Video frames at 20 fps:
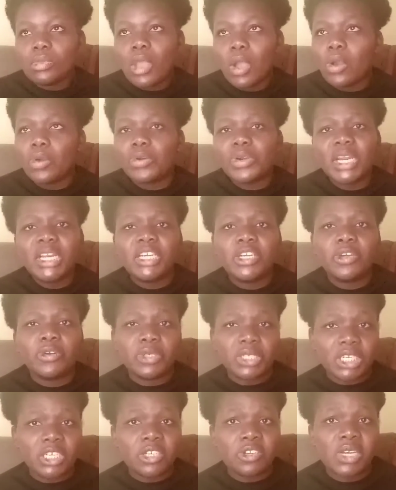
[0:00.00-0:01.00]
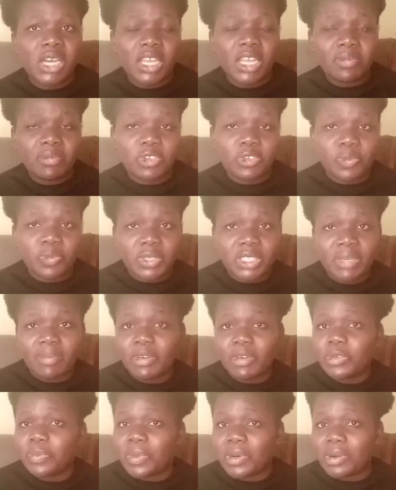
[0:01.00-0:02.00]
or any content you'd like me to post
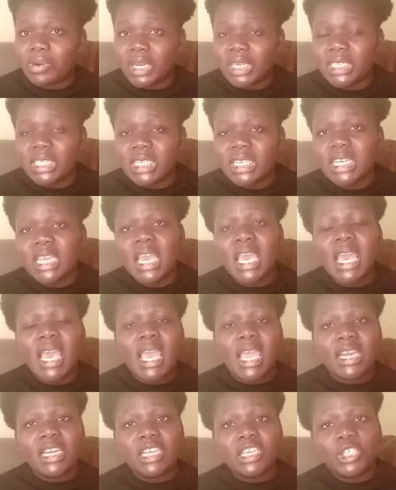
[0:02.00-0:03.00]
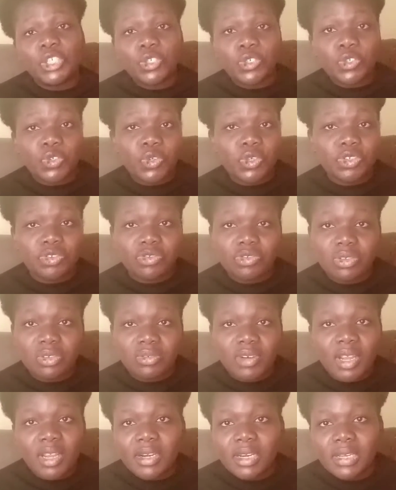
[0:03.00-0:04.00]
about parenting, any issues you're
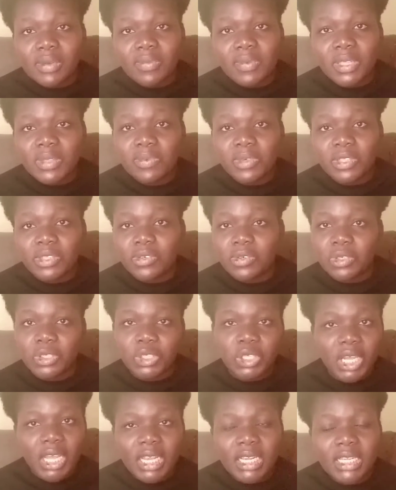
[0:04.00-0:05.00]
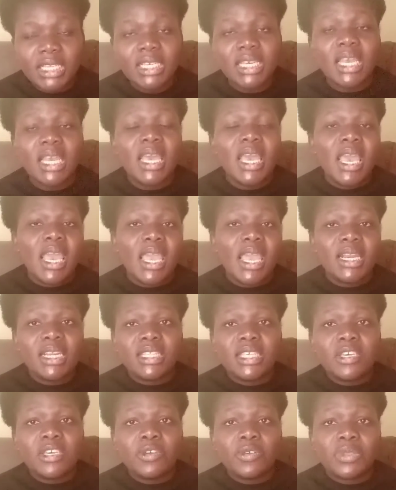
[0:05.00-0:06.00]
struggling with your child,
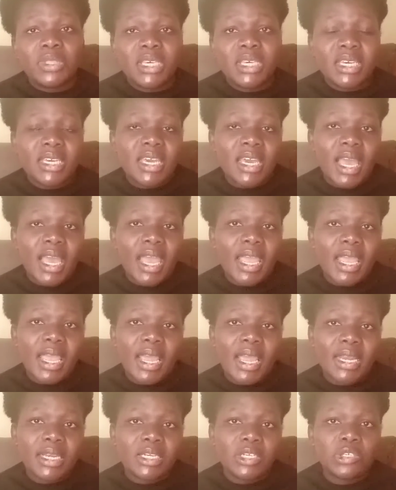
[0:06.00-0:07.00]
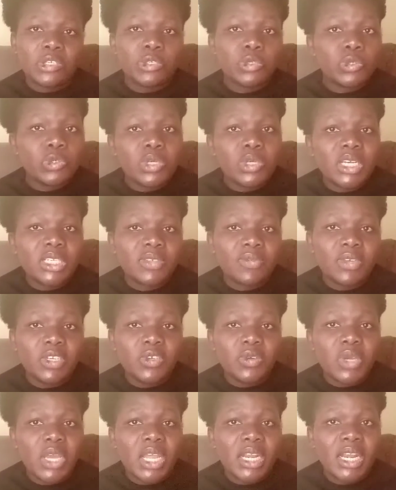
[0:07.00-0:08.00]
anything you think I can do as a
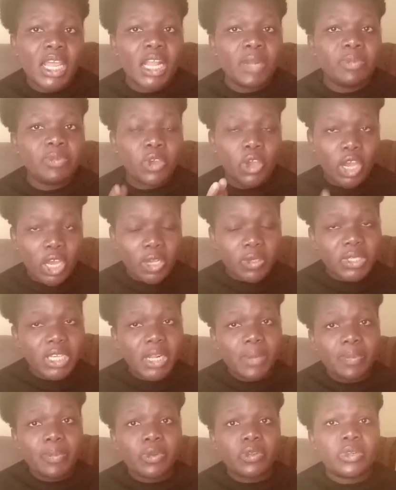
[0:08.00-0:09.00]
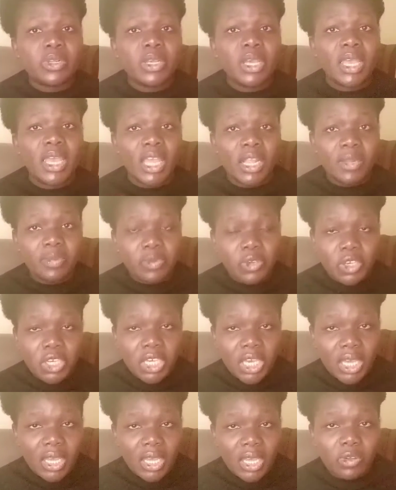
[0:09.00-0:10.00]
video and help your house help, or help your
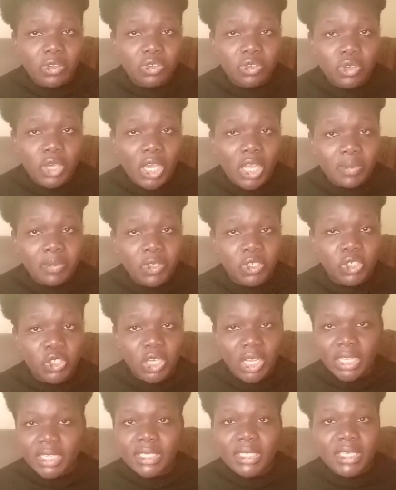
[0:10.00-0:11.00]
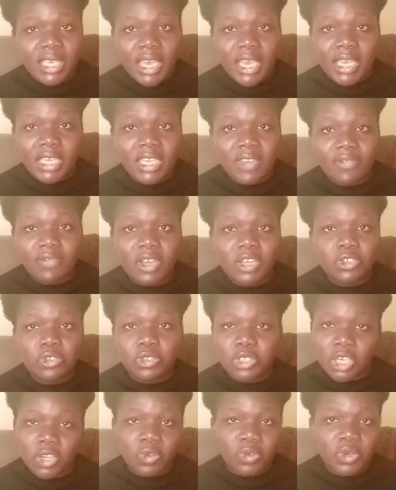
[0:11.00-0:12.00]
child's caregiver to
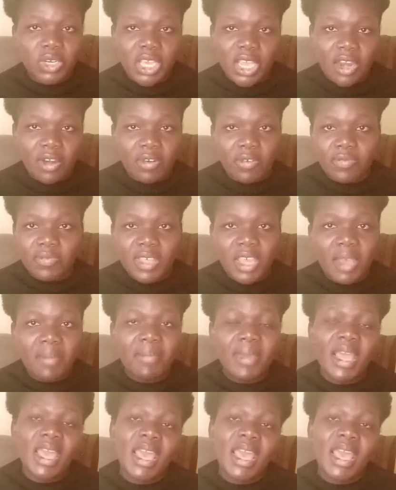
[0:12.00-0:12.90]
take good care of them.